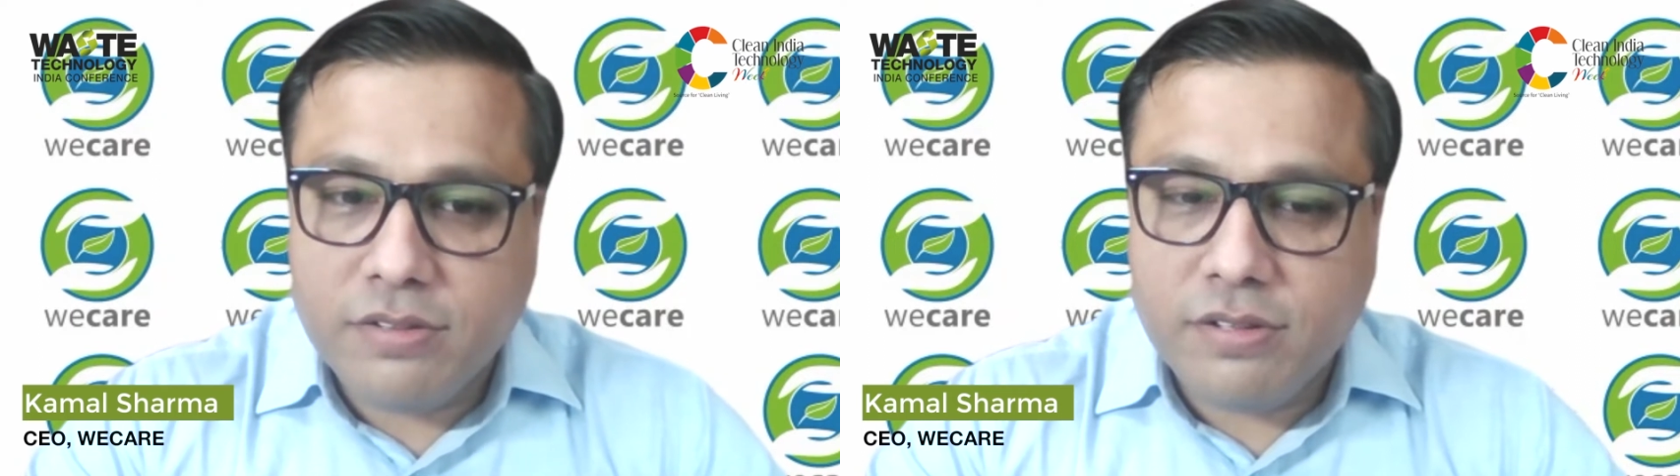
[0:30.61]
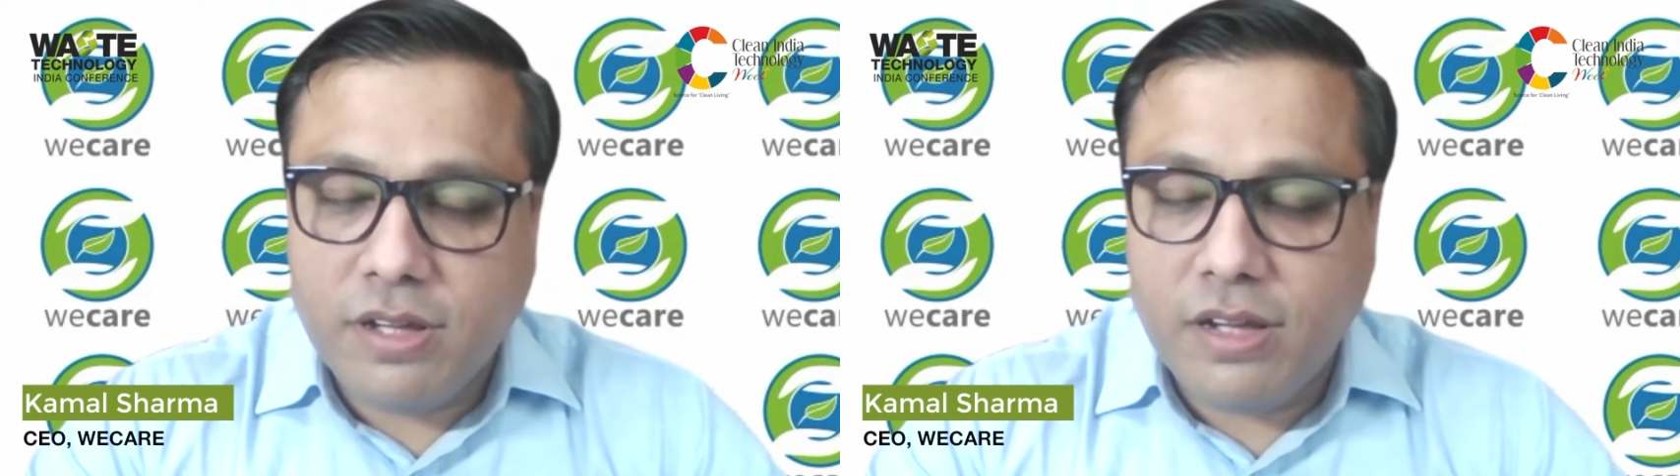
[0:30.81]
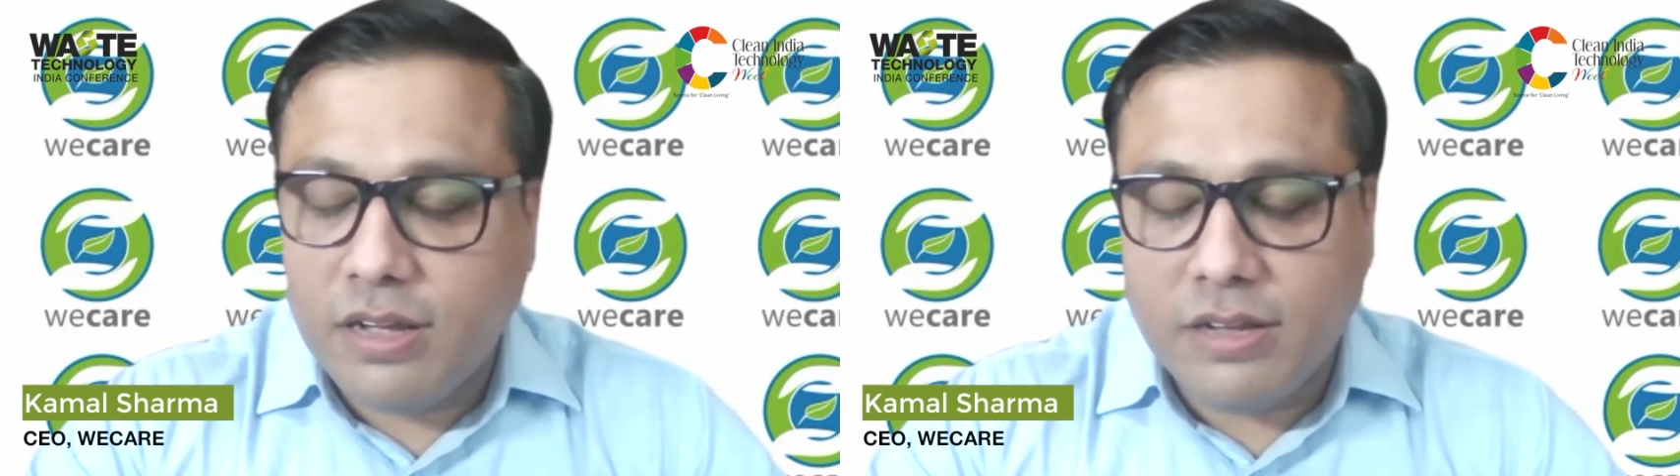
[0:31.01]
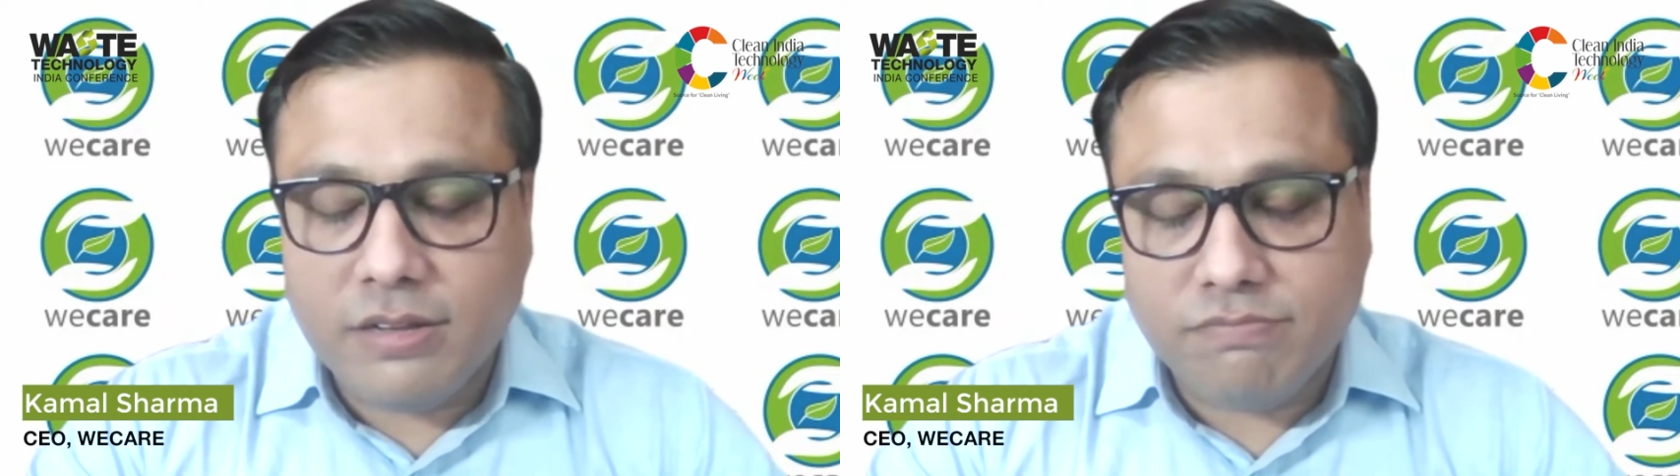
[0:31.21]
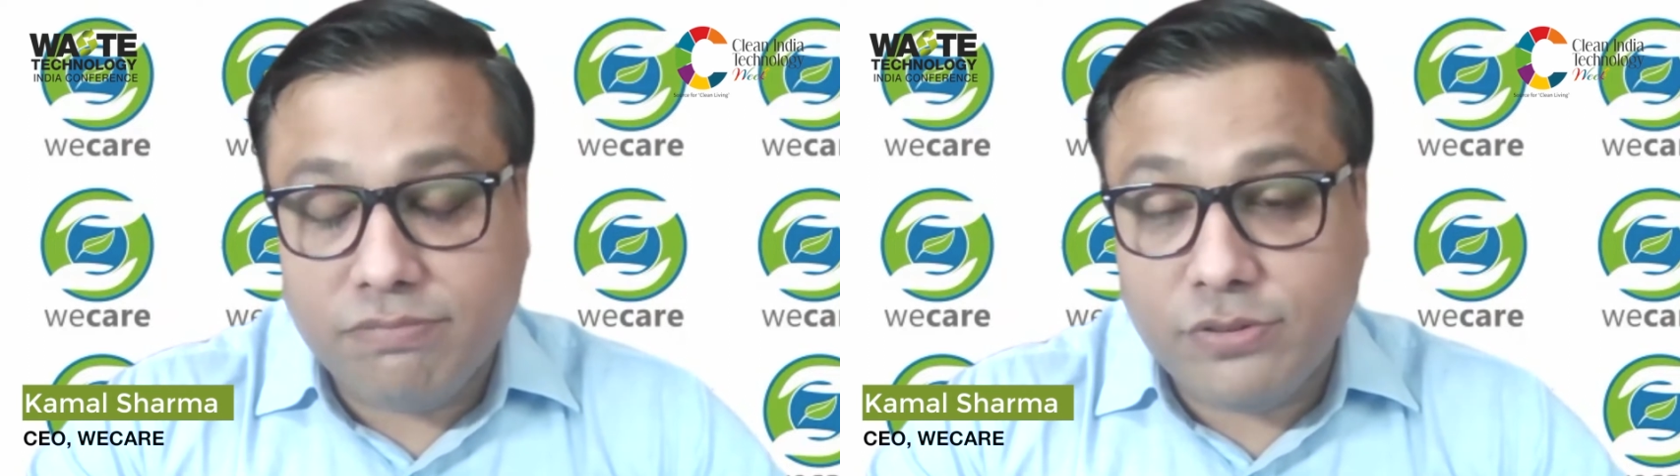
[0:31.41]

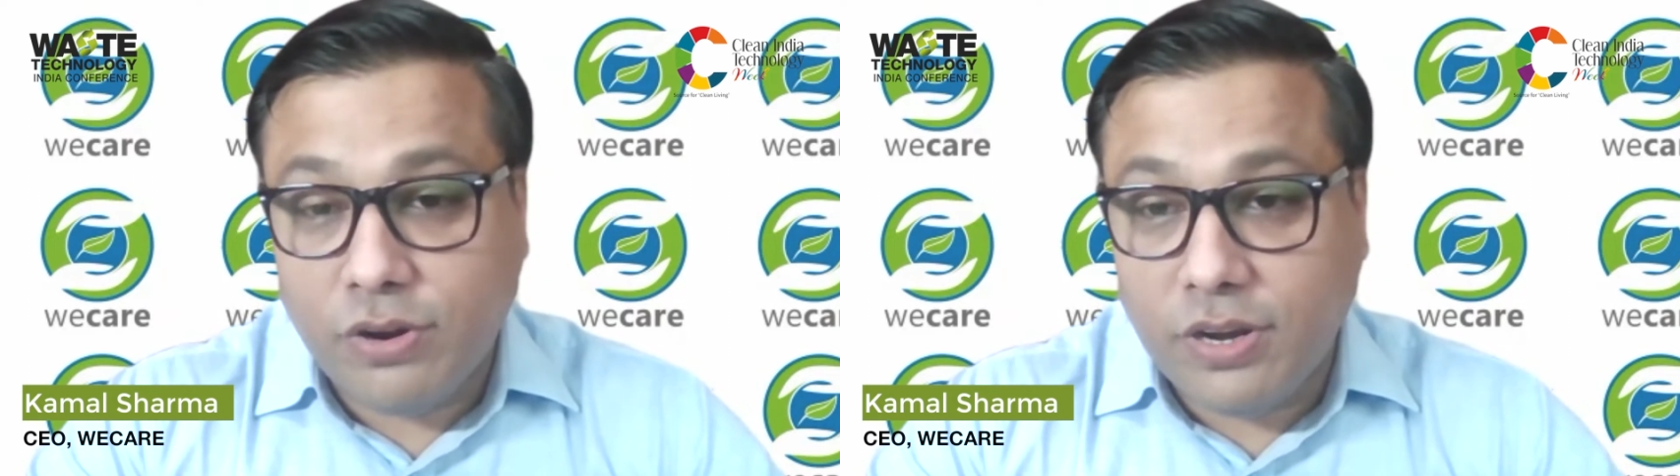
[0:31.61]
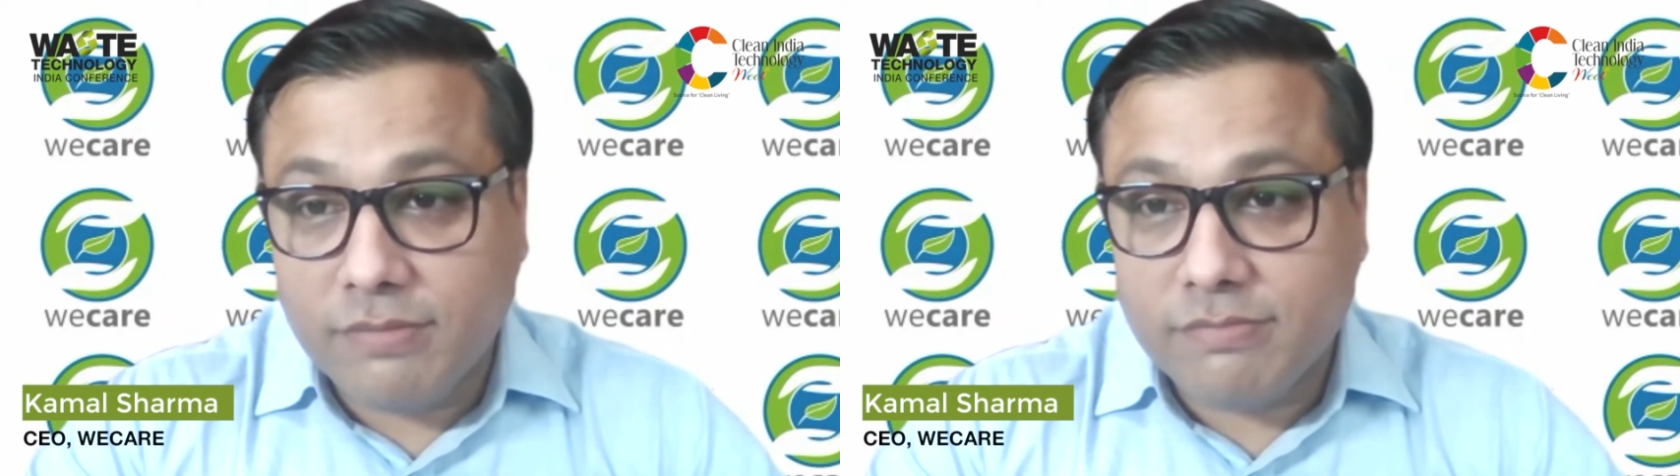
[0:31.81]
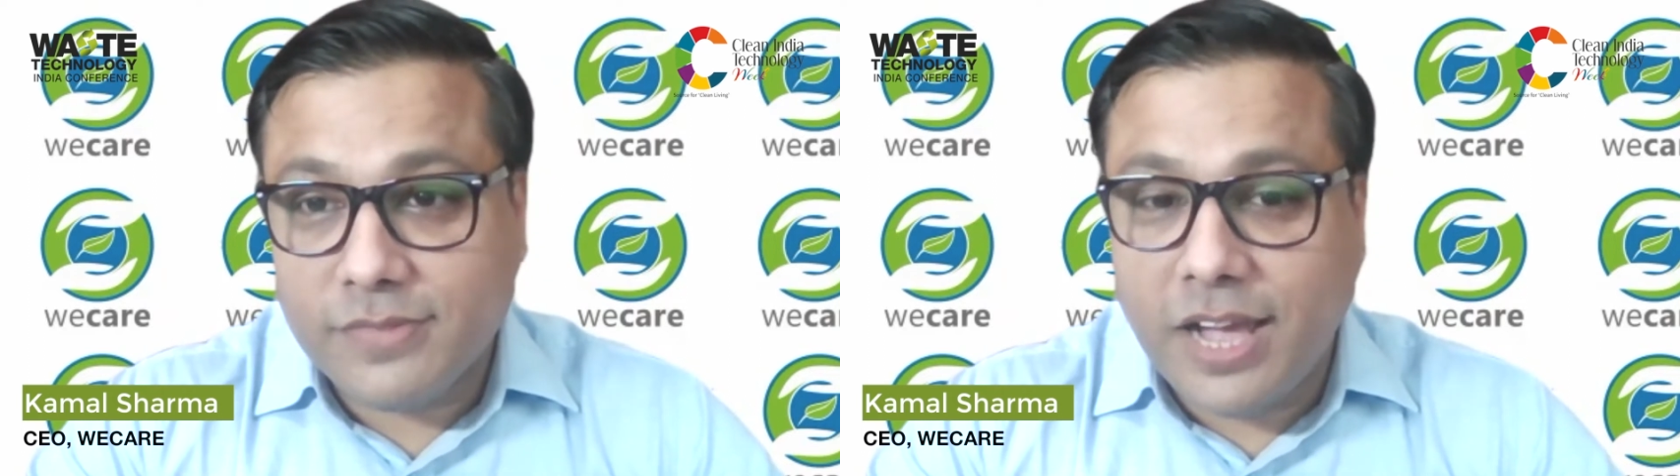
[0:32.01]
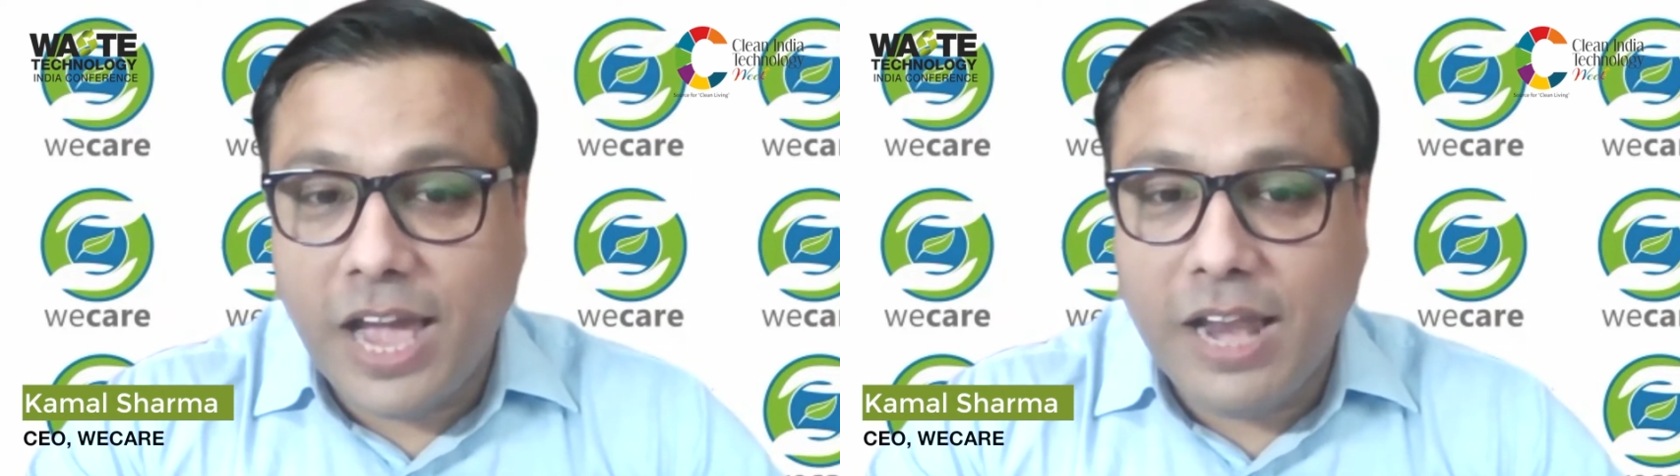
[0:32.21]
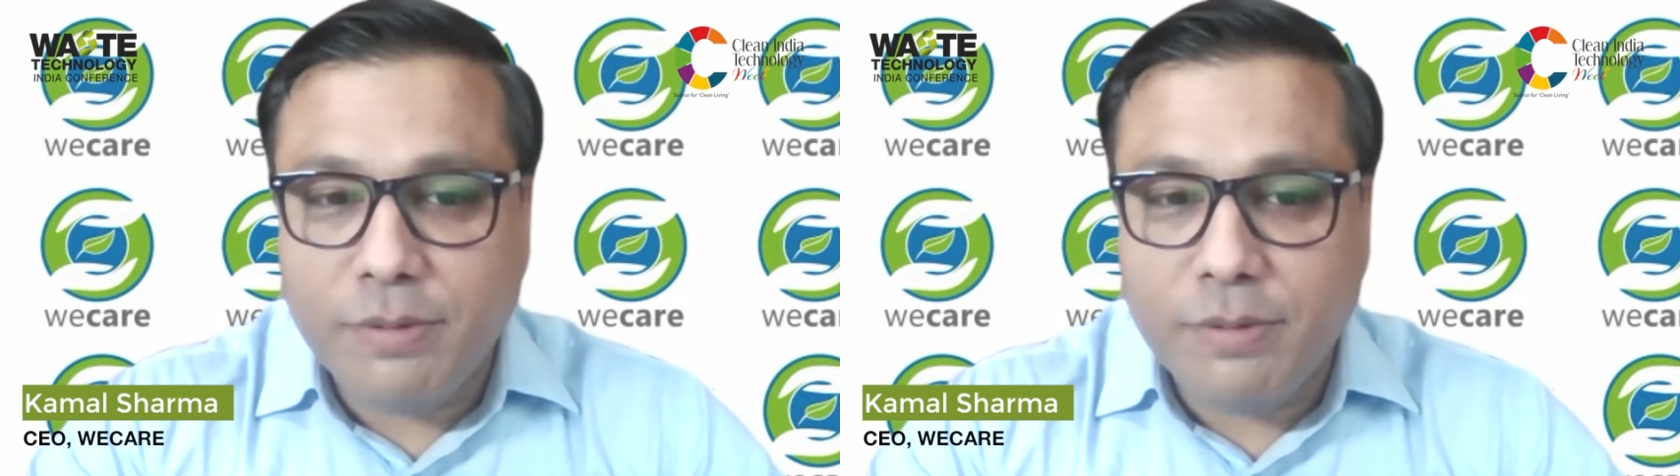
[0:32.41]
I'll